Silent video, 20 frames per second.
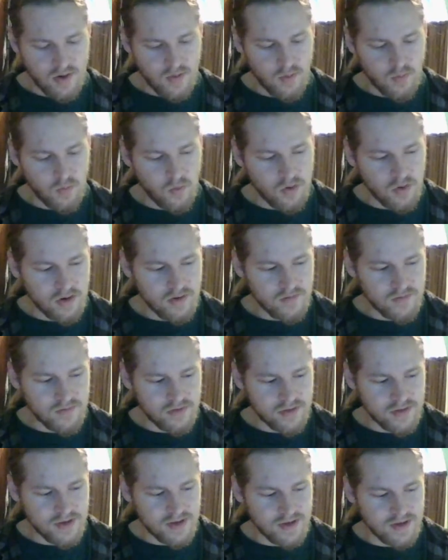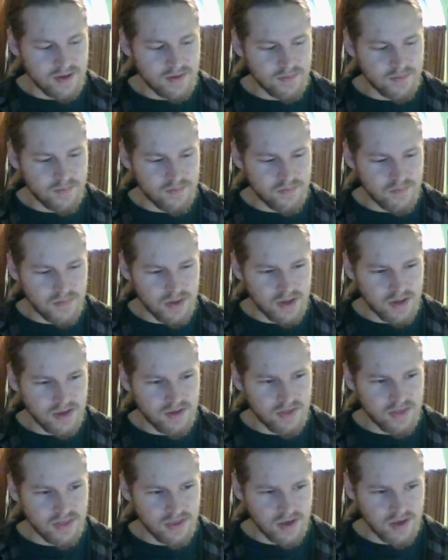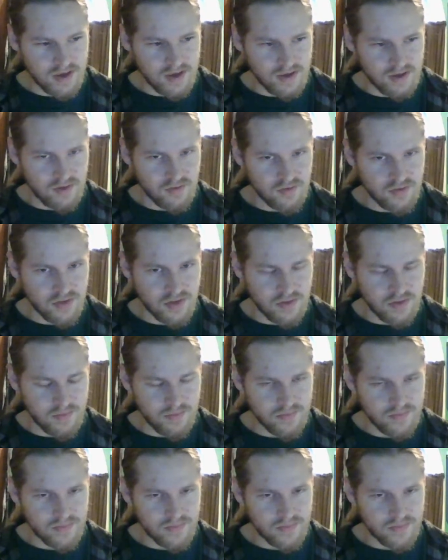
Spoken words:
one of the big things